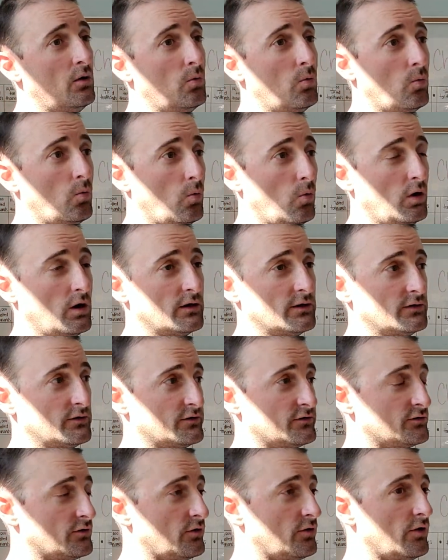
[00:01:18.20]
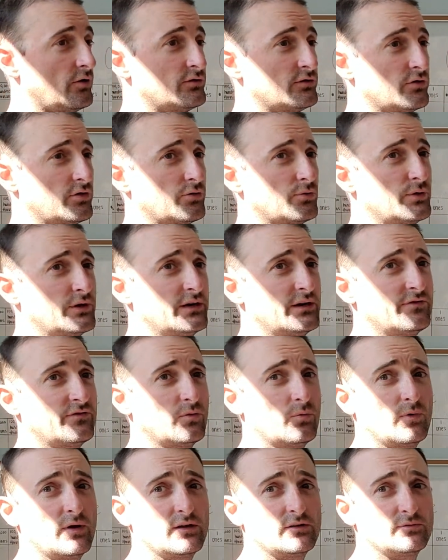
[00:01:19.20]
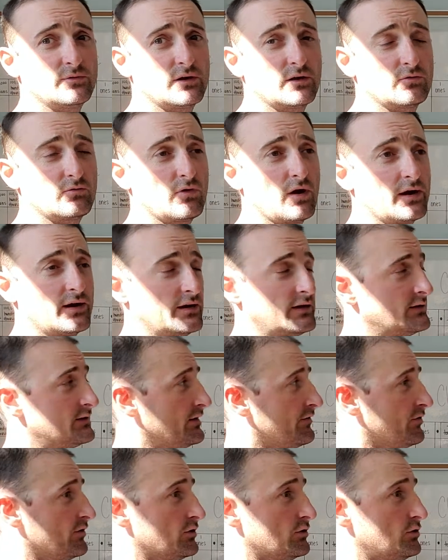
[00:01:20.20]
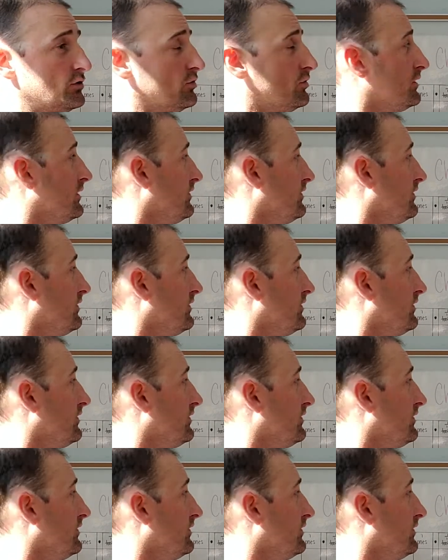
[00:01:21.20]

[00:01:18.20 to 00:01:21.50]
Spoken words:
ones. So those are three different ways we can write it in different unit